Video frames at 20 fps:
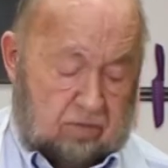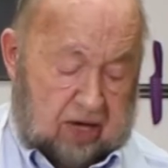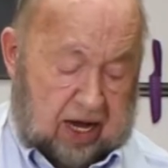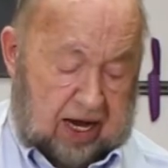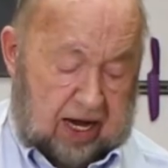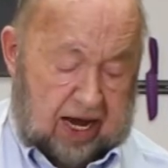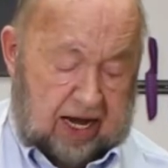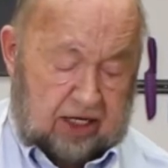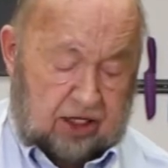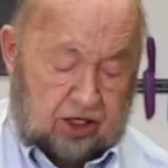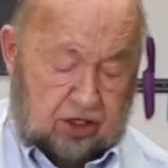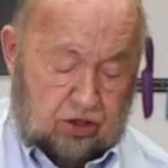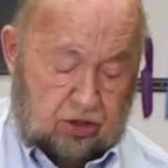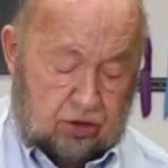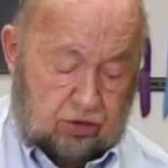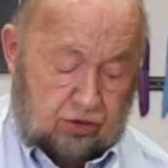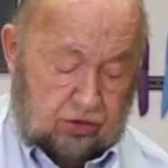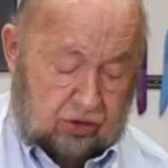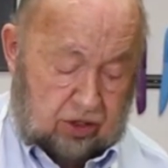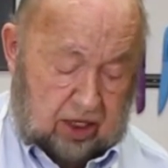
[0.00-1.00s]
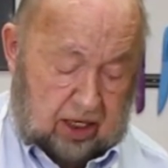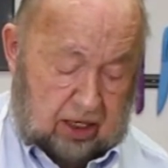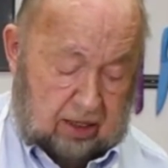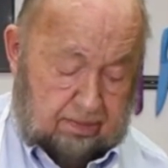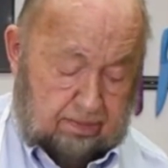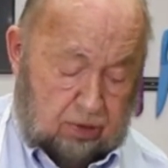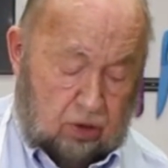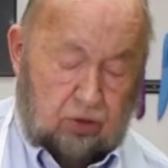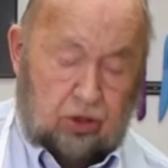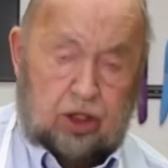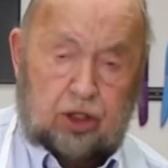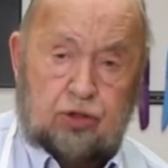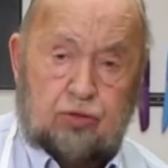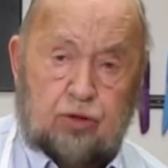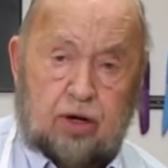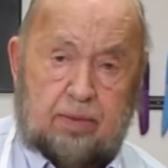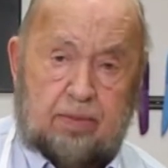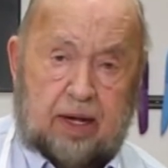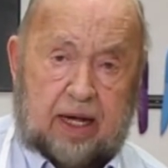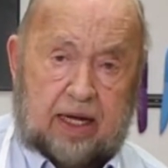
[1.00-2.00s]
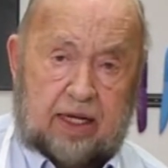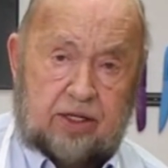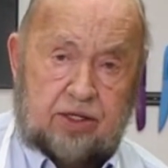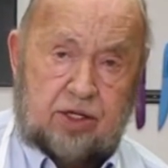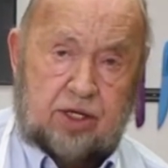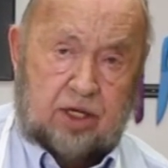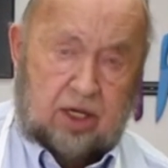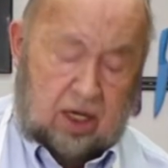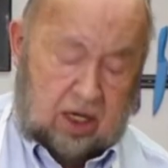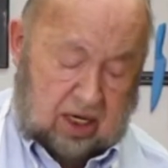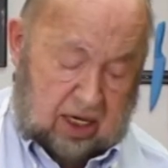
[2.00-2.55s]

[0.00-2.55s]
I like to use boneless rib ends.